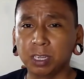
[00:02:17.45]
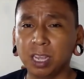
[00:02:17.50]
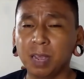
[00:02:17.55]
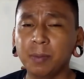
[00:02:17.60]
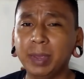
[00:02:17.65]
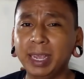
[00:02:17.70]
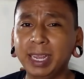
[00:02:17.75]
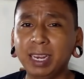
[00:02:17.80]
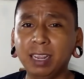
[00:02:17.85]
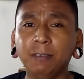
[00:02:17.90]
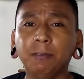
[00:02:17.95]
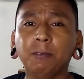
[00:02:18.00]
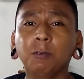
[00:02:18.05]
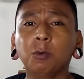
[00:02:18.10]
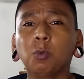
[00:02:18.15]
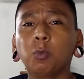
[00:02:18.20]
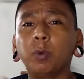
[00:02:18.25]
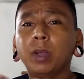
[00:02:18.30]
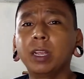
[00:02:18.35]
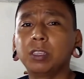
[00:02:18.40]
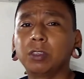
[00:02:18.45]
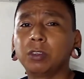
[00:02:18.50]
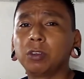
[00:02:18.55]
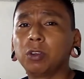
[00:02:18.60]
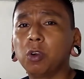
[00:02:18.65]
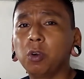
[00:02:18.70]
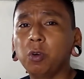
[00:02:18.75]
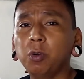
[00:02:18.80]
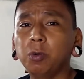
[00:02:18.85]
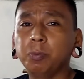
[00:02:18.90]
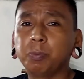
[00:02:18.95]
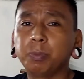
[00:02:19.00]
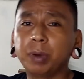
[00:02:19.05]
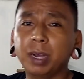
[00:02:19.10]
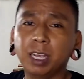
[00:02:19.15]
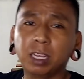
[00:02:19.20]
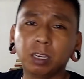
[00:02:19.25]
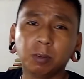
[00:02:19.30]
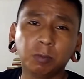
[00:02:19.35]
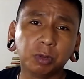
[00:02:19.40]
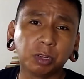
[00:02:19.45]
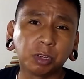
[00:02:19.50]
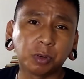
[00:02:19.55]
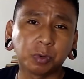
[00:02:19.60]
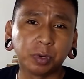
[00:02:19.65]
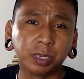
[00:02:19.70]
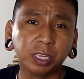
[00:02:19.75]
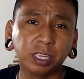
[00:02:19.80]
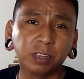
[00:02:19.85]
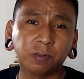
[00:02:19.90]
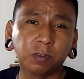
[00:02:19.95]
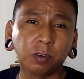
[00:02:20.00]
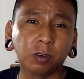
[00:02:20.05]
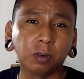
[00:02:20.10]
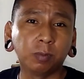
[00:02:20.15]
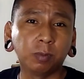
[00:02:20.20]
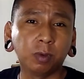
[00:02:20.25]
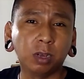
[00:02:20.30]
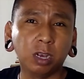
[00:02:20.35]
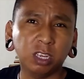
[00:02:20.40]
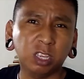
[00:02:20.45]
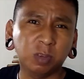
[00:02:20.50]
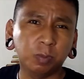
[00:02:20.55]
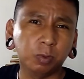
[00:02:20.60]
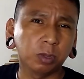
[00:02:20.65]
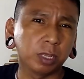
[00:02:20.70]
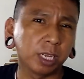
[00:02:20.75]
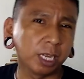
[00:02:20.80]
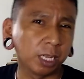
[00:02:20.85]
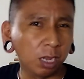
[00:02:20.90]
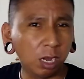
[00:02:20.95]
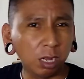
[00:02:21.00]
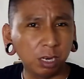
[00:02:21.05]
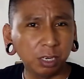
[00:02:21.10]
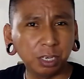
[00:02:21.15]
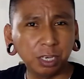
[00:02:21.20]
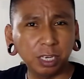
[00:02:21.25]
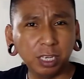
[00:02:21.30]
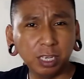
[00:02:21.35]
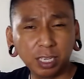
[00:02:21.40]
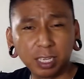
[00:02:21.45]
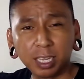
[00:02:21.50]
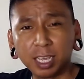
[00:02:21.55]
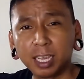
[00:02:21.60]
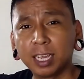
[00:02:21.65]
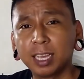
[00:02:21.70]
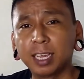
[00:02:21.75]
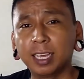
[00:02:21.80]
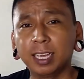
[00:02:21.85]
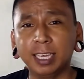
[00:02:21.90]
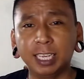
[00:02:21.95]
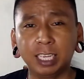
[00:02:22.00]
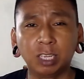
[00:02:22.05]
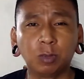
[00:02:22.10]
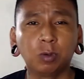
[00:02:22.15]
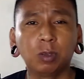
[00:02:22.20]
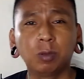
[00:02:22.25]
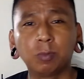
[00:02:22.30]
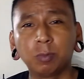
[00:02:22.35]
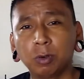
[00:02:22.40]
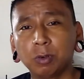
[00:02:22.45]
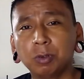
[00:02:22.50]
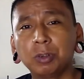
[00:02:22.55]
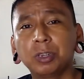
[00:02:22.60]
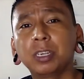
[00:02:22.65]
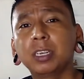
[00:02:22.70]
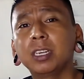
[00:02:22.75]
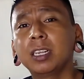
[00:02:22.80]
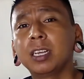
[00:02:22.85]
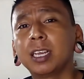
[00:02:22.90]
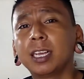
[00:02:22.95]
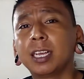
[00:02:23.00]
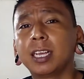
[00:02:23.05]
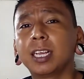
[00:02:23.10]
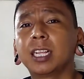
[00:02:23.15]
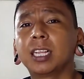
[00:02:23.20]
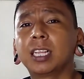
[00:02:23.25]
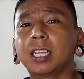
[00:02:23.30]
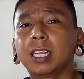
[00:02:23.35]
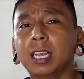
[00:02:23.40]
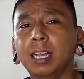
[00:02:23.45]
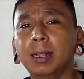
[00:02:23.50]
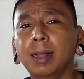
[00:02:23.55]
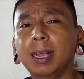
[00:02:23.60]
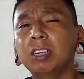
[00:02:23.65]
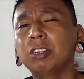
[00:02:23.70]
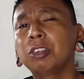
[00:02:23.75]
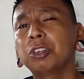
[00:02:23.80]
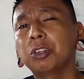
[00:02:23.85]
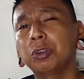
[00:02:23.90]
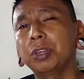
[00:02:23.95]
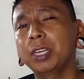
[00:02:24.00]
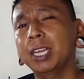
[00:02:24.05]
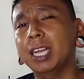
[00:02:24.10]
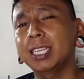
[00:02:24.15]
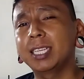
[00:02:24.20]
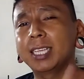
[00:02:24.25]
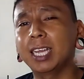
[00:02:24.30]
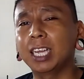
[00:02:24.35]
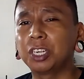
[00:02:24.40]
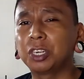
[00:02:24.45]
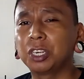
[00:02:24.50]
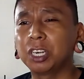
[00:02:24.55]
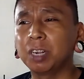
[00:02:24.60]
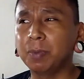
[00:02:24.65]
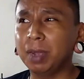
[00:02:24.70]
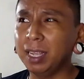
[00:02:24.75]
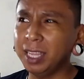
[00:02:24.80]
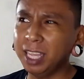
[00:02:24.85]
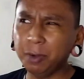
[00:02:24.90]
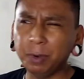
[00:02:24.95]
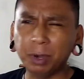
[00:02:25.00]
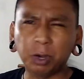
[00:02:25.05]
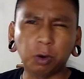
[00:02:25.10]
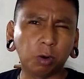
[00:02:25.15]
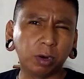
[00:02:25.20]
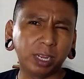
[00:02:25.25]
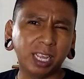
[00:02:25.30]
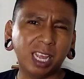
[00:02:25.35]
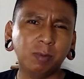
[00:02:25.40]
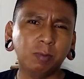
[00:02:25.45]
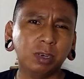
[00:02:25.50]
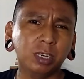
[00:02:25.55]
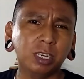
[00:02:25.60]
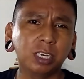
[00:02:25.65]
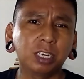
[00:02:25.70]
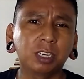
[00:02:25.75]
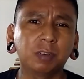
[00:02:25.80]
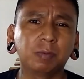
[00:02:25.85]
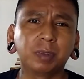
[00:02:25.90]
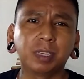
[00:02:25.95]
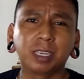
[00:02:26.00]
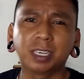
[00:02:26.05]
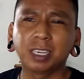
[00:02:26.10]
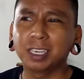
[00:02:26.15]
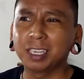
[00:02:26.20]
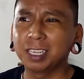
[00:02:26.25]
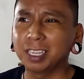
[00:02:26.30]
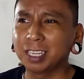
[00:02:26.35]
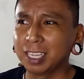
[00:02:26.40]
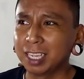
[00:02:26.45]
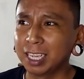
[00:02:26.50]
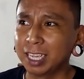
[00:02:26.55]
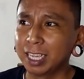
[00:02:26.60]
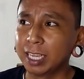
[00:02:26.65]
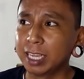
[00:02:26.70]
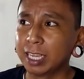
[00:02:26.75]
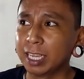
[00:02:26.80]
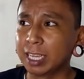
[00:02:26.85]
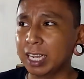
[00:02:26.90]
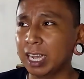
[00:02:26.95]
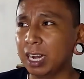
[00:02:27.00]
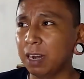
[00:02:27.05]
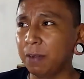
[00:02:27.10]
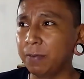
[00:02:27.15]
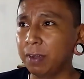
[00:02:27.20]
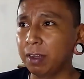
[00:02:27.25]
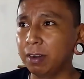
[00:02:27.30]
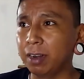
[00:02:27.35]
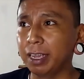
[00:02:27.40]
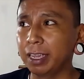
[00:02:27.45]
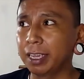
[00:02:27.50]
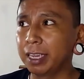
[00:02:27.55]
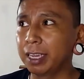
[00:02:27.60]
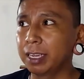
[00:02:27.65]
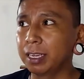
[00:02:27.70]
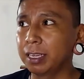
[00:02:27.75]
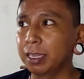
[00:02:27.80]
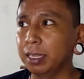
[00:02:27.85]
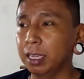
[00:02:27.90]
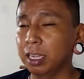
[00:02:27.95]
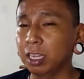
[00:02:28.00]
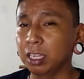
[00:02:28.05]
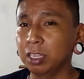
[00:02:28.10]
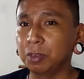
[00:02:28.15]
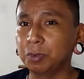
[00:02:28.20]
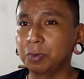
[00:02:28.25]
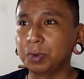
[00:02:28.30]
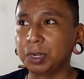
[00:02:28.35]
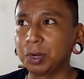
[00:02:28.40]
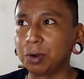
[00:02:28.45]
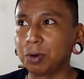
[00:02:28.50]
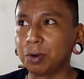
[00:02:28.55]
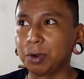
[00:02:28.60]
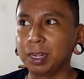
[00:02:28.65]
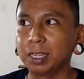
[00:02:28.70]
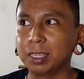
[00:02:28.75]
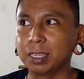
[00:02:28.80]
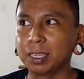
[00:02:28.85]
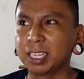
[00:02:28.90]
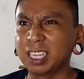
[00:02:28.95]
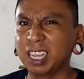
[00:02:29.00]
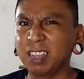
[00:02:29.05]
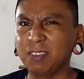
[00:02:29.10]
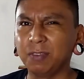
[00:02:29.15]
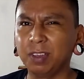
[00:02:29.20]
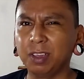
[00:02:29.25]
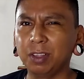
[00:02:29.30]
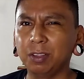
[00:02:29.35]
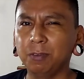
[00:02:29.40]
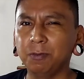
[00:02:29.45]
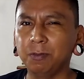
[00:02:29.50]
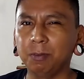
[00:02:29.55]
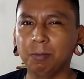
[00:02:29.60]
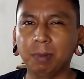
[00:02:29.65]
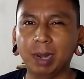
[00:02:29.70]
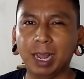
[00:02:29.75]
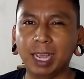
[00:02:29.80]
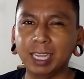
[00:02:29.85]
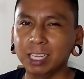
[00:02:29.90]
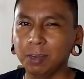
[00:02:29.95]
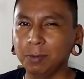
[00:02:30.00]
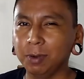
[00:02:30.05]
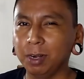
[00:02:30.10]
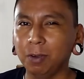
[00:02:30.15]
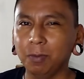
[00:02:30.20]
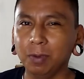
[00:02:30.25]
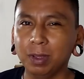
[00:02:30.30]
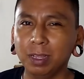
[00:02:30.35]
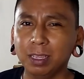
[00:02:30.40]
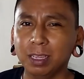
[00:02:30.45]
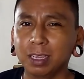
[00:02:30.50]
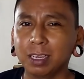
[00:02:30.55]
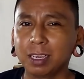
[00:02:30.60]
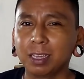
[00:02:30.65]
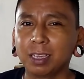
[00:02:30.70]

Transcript: So I mainly went to go buy aluminum screens from Octopus Technologies as well as Motion. And I can show you guys that trip. I didn't record that much because it kind of felt like I was recording the same video from last time when I went.